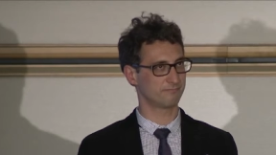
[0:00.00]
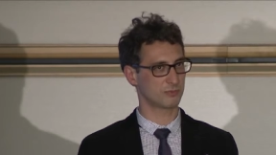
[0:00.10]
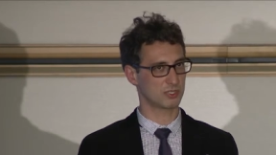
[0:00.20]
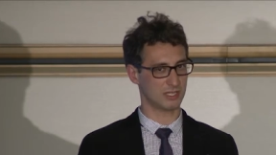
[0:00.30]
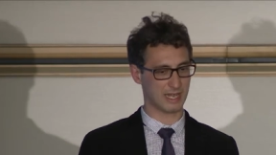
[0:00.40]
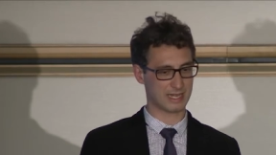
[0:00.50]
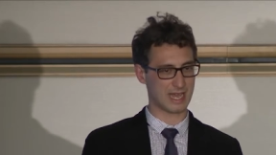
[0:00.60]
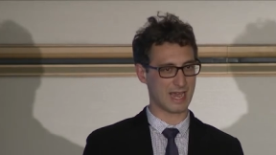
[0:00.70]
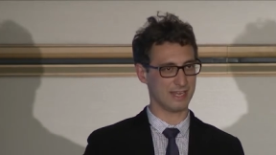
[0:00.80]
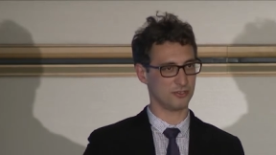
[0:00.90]
like
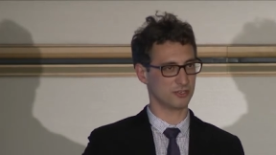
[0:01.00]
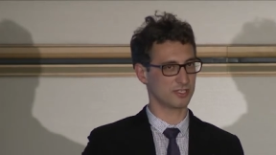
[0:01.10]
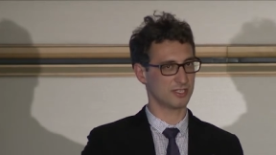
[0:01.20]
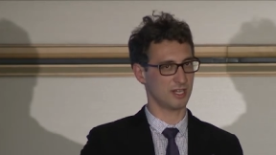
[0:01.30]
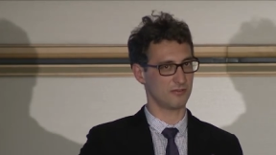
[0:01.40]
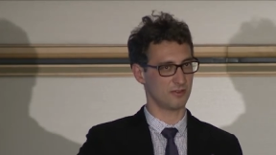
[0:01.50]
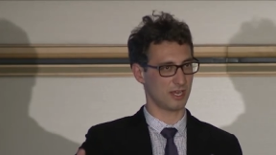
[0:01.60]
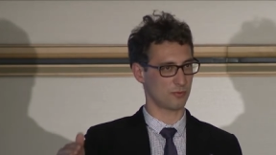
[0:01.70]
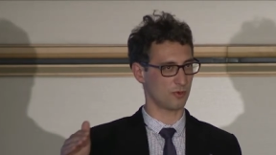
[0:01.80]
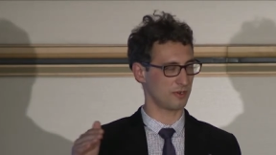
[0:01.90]
guide yourself on
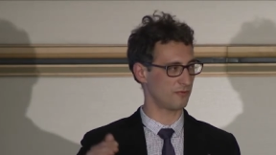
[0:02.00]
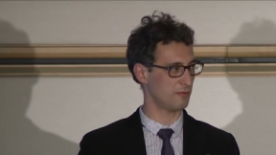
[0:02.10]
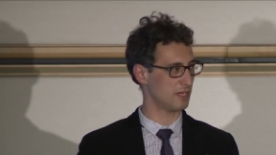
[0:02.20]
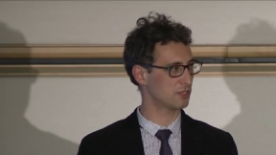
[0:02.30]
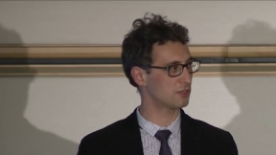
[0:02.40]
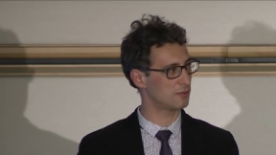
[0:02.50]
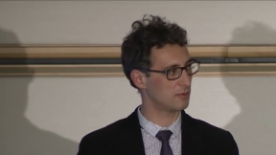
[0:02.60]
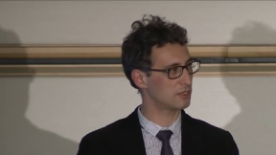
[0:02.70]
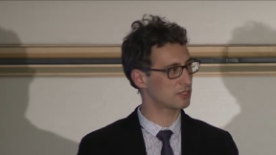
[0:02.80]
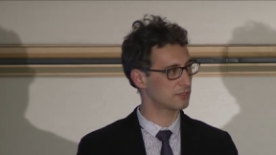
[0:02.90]
like what information to
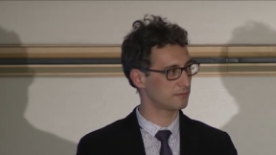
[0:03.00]
publish.